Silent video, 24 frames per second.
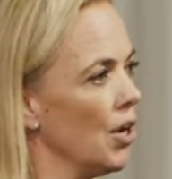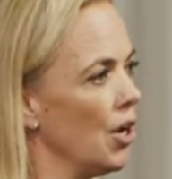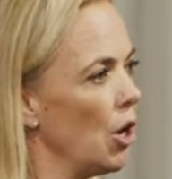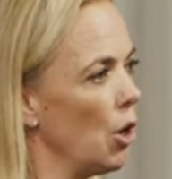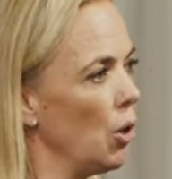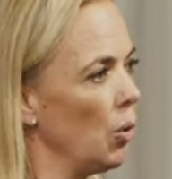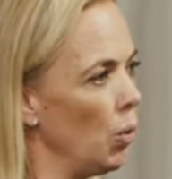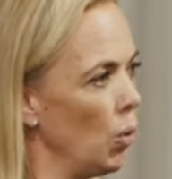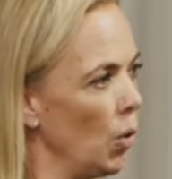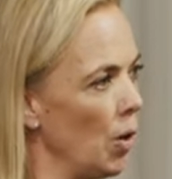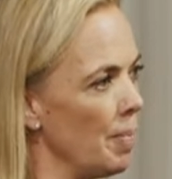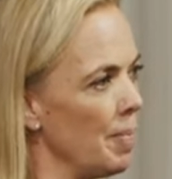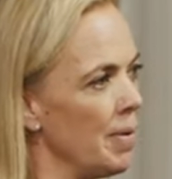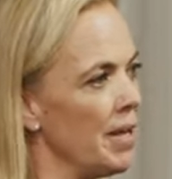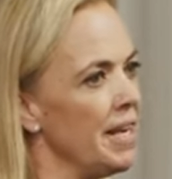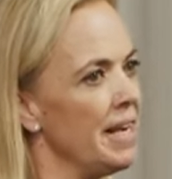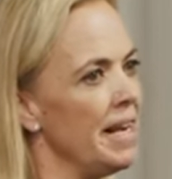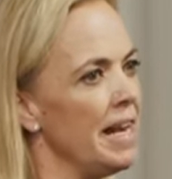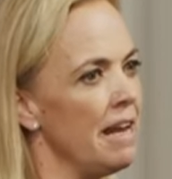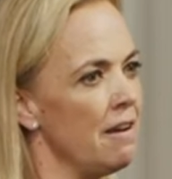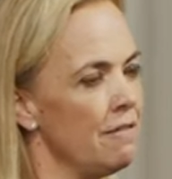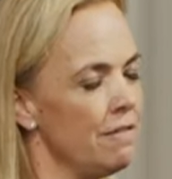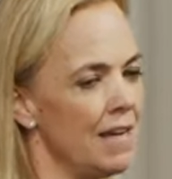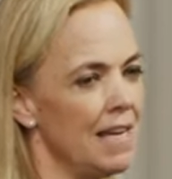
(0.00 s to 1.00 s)
a
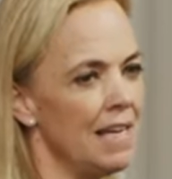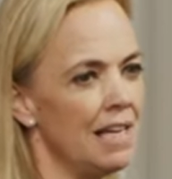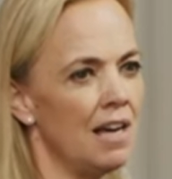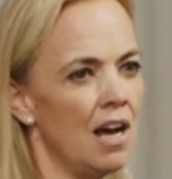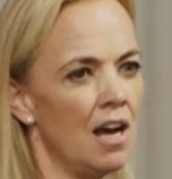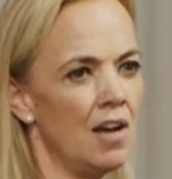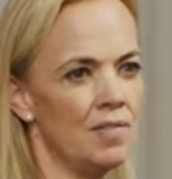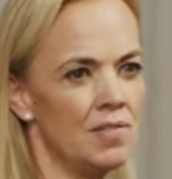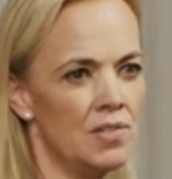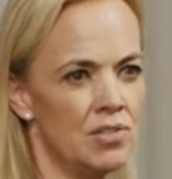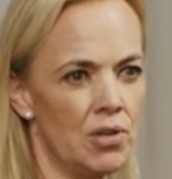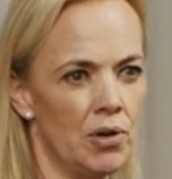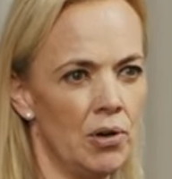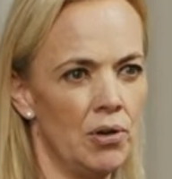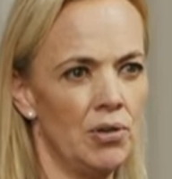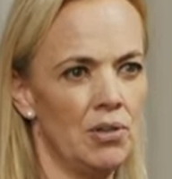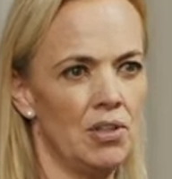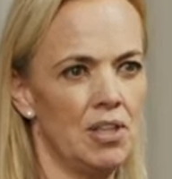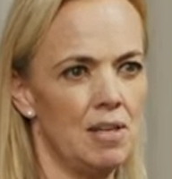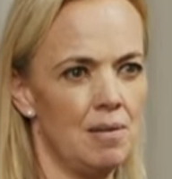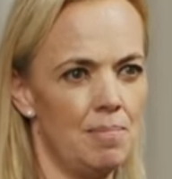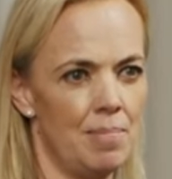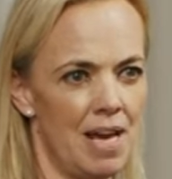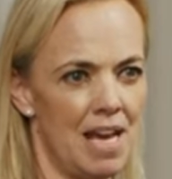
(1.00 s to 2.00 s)
woman living under
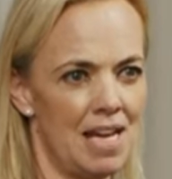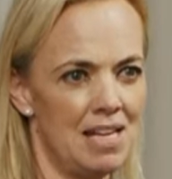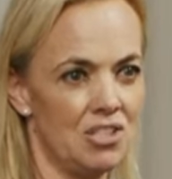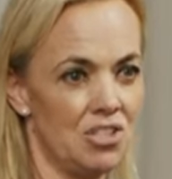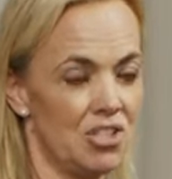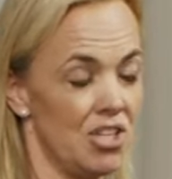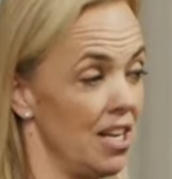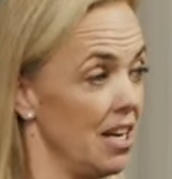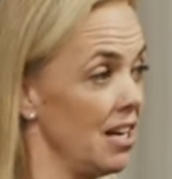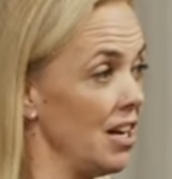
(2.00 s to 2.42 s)
occupation.